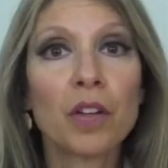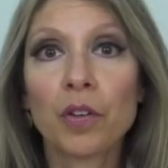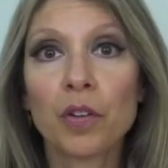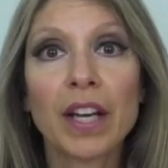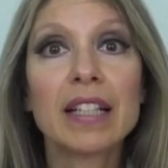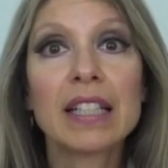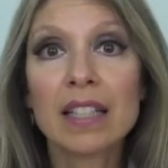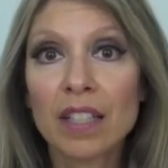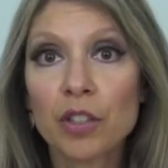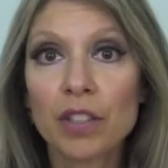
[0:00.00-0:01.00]
you know, you get
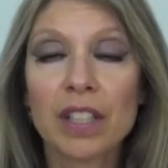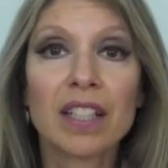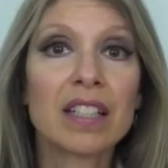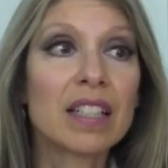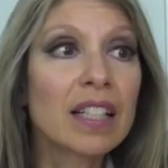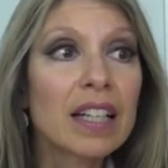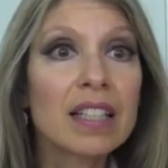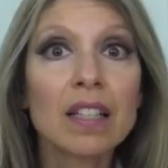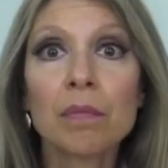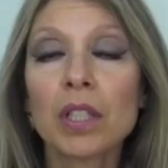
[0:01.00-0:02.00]
disinterested in
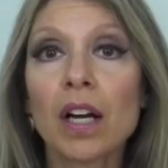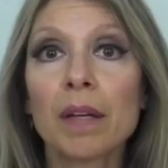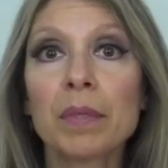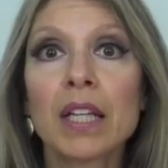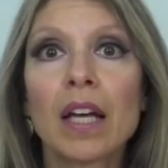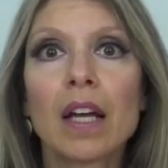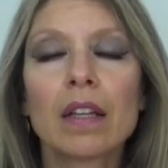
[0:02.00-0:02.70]
sex sometimes.